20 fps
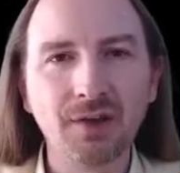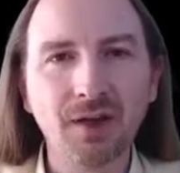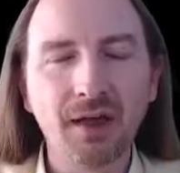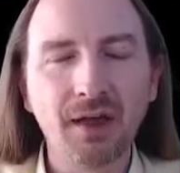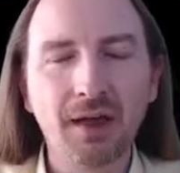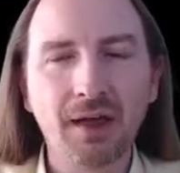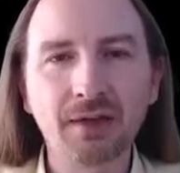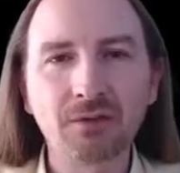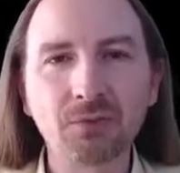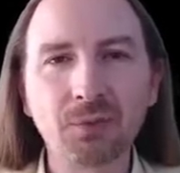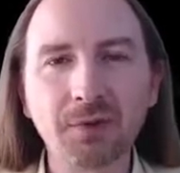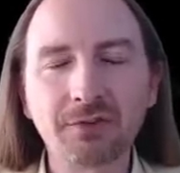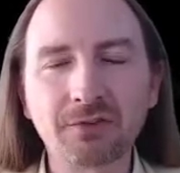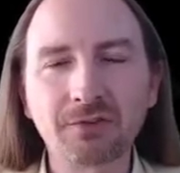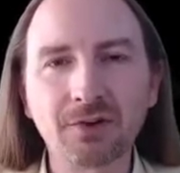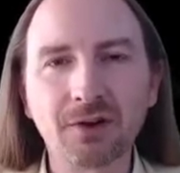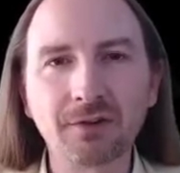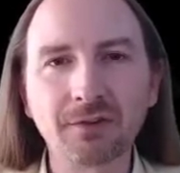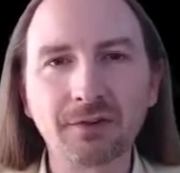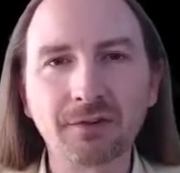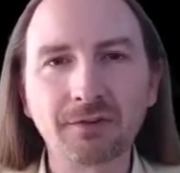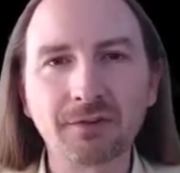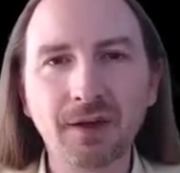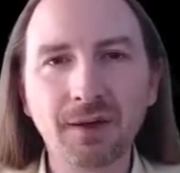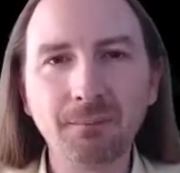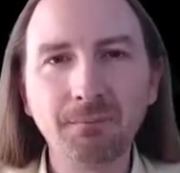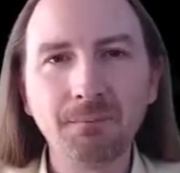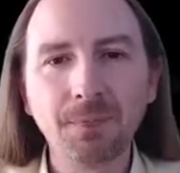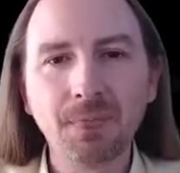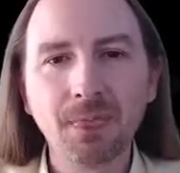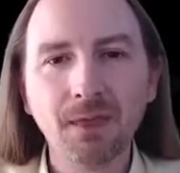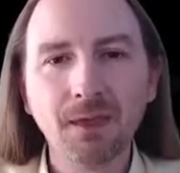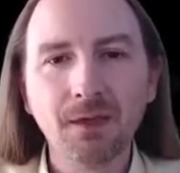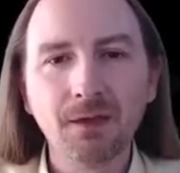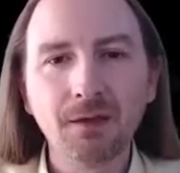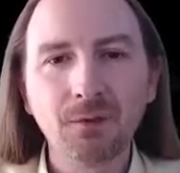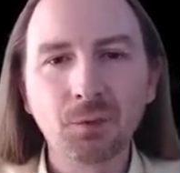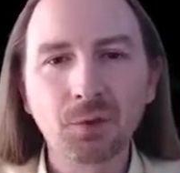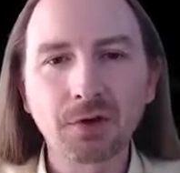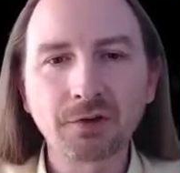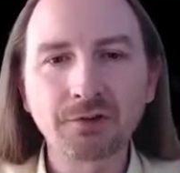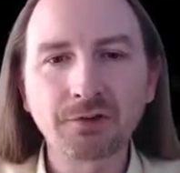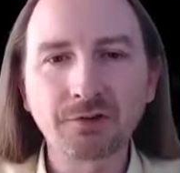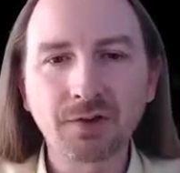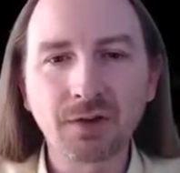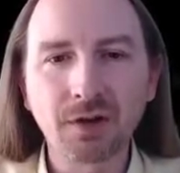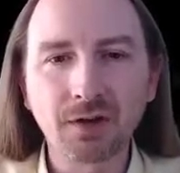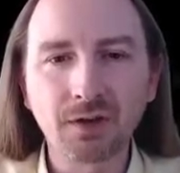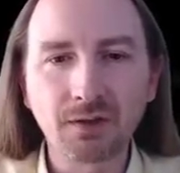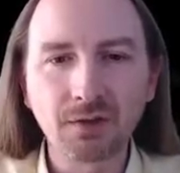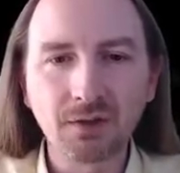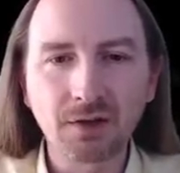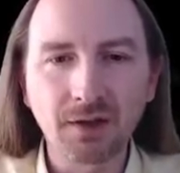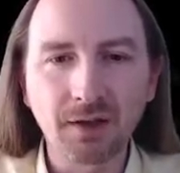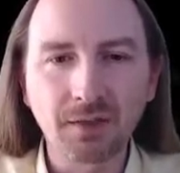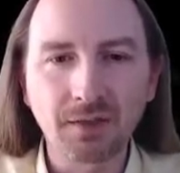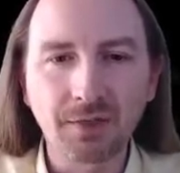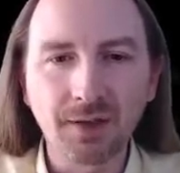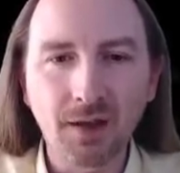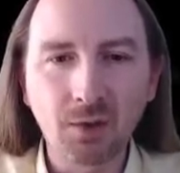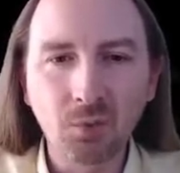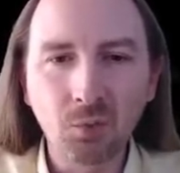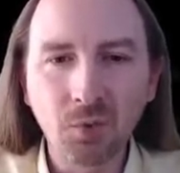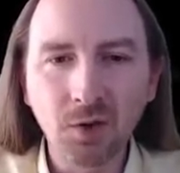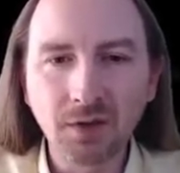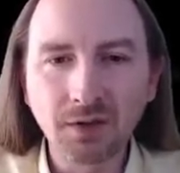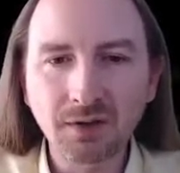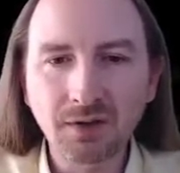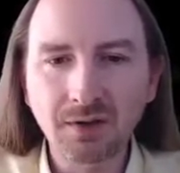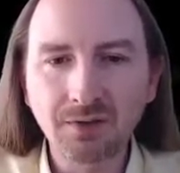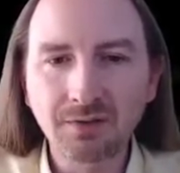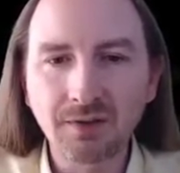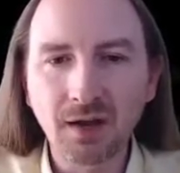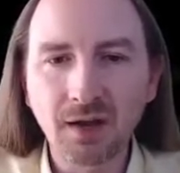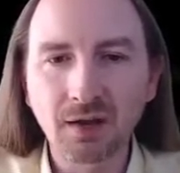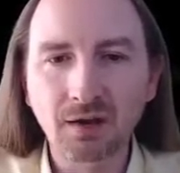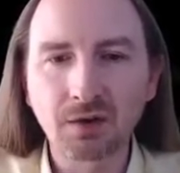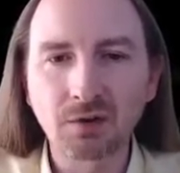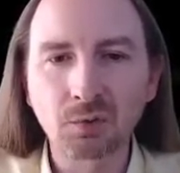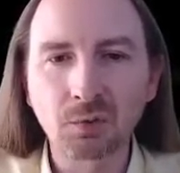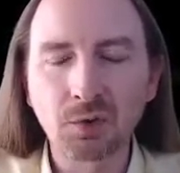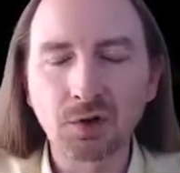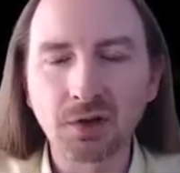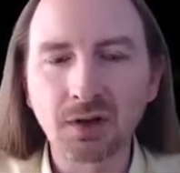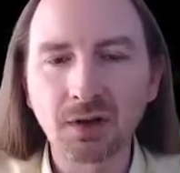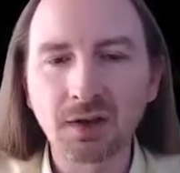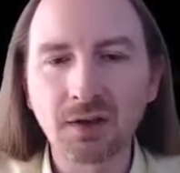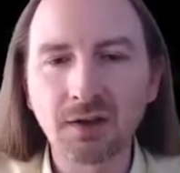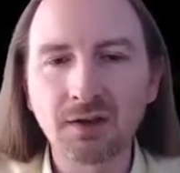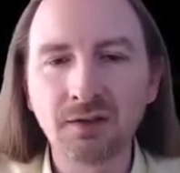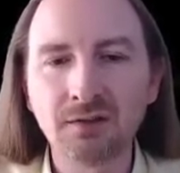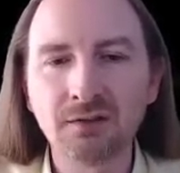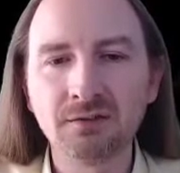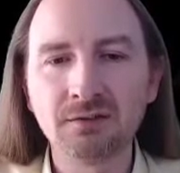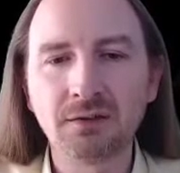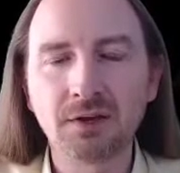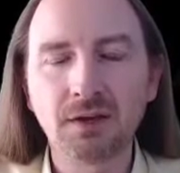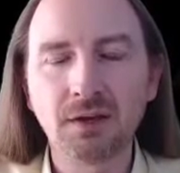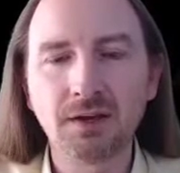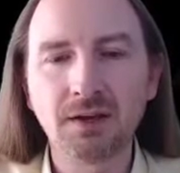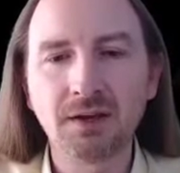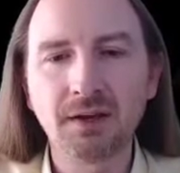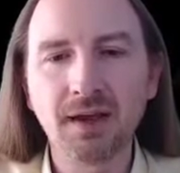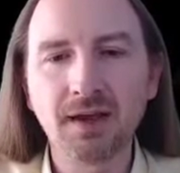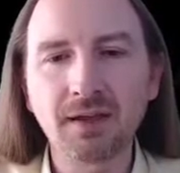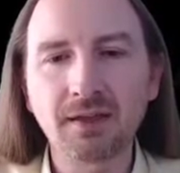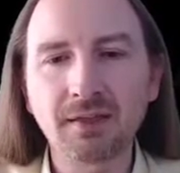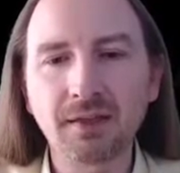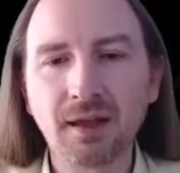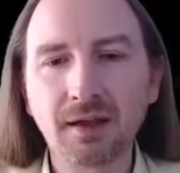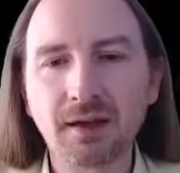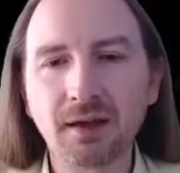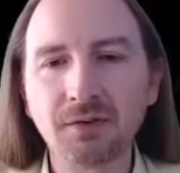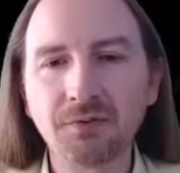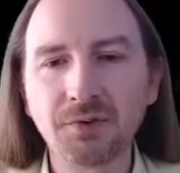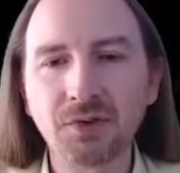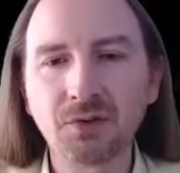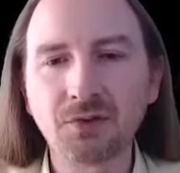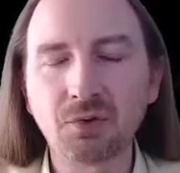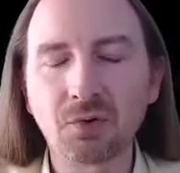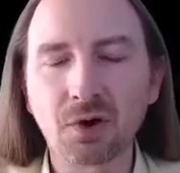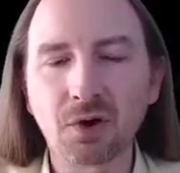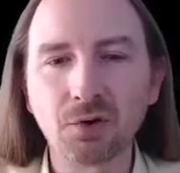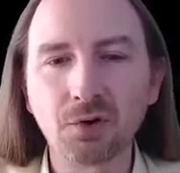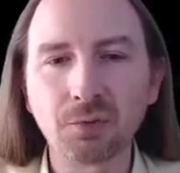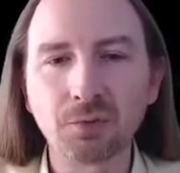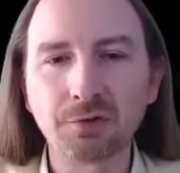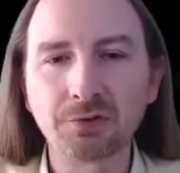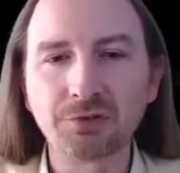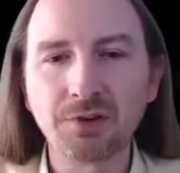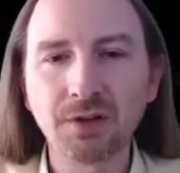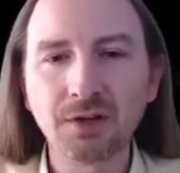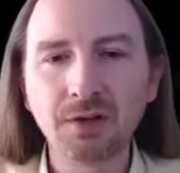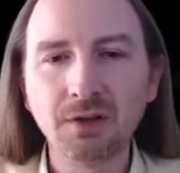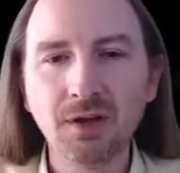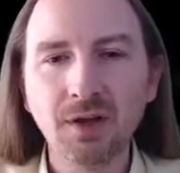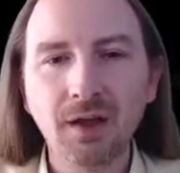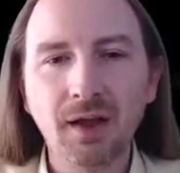as we start this up. We're just going to look at that one container, and we're going to yank that off into our own machine,